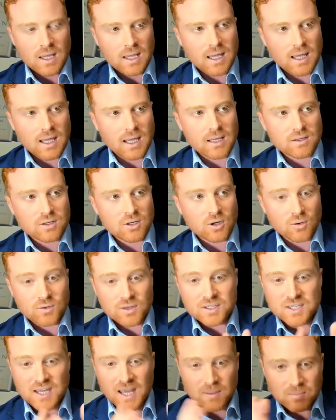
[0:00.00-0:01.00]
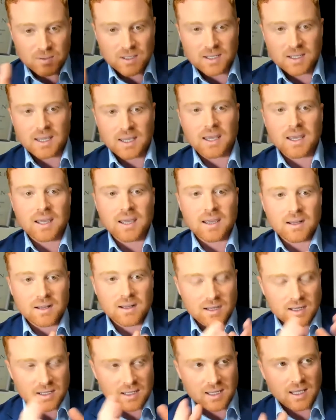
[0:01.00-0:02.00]
And, you know, this happened again
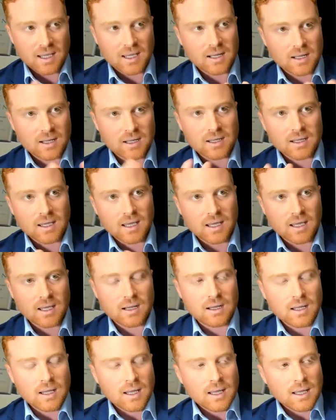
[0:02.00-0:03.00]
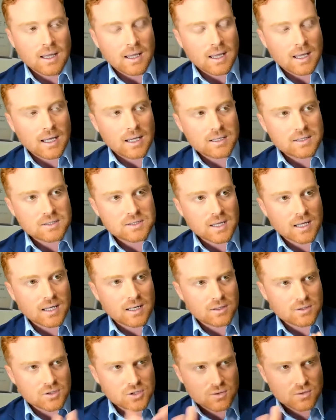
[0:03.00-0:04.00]
and again and again. And then
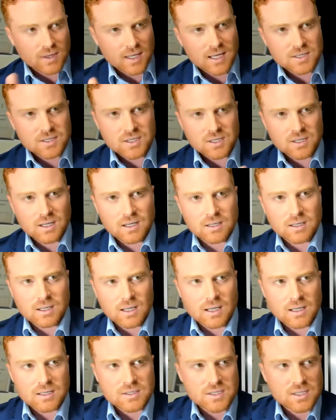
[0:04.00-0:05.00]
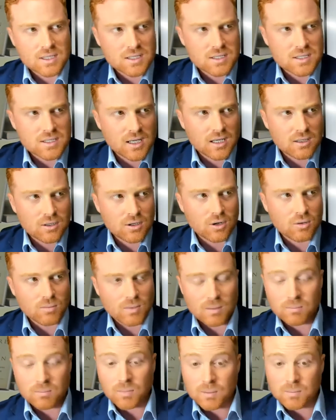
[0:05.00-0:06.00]
in 2016, you know,
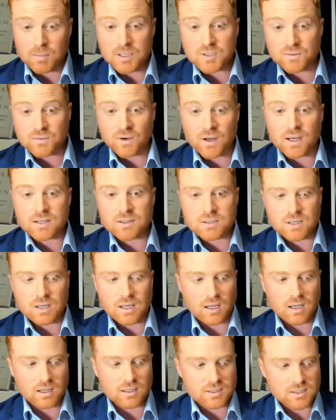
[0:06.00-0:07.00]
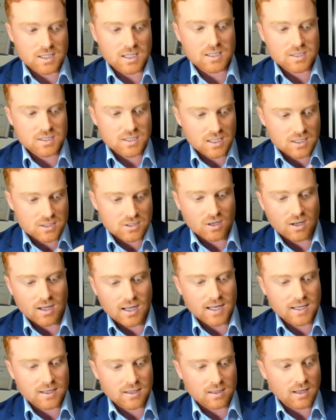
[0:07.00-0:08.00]
my, my best friend, uh, he
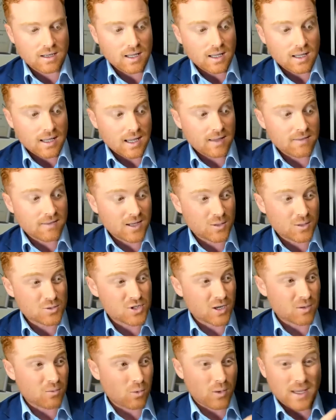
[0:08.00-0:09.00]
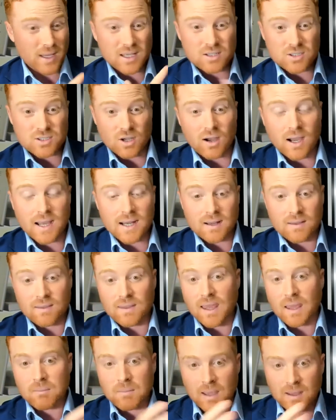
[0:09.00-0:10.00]
died. And, and then it was like, well, he died and
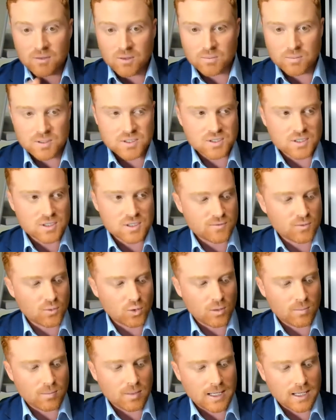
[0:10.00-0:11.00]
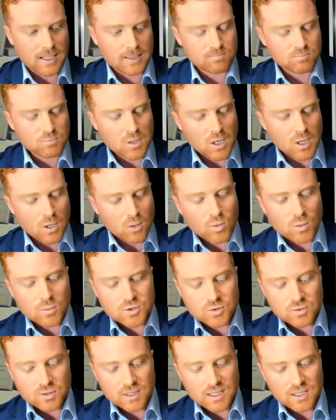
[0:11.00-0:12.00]
that had the business fall apart. What
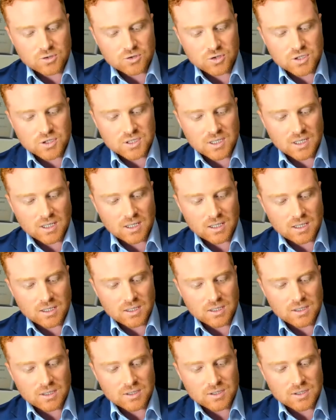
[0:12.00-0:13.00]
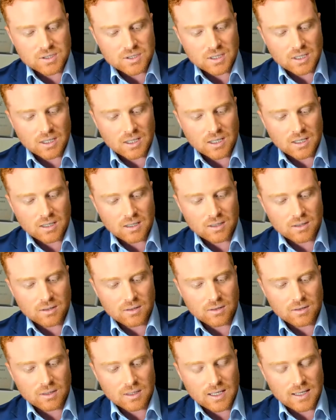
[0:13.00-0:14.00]
was really interesting is uh,
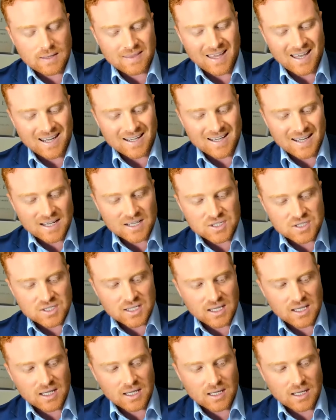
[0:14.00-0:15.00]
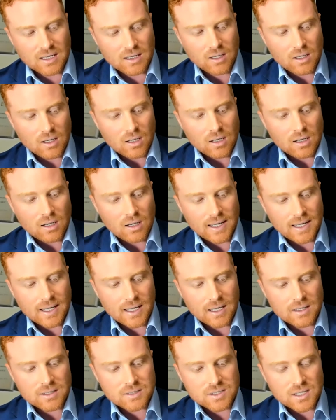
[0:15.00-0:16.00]
in that next year, I
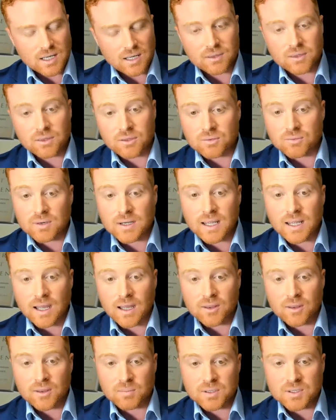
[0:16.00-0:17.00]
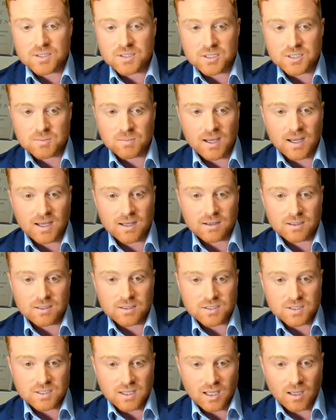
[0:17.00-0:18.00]
had uh, three other business
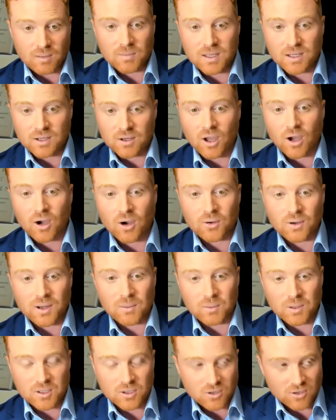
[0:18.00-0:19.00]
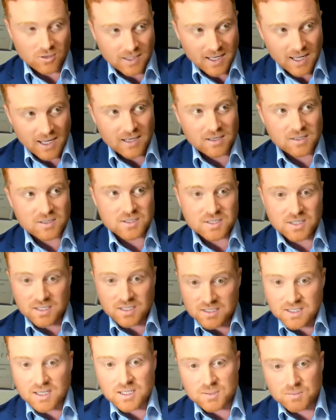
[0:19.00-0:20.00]
partners come and go, and we created
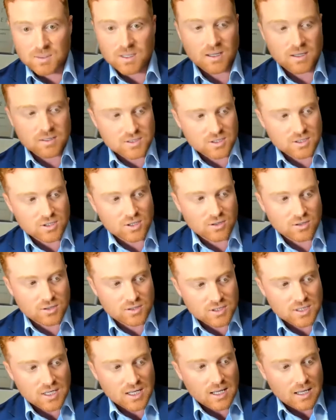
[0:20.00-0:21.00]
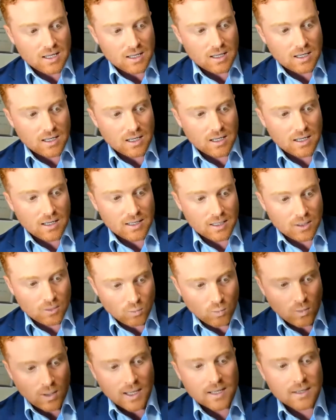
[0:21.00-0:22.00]
success, millions of dollars, uh, in
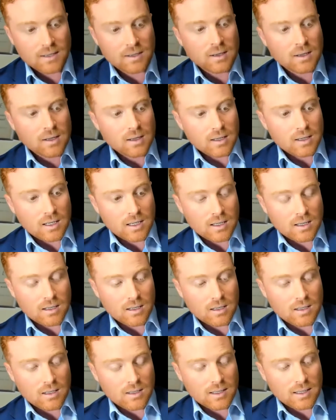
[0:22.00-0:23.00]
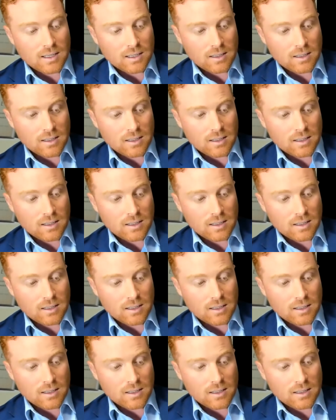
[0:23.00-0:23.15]
one, uh,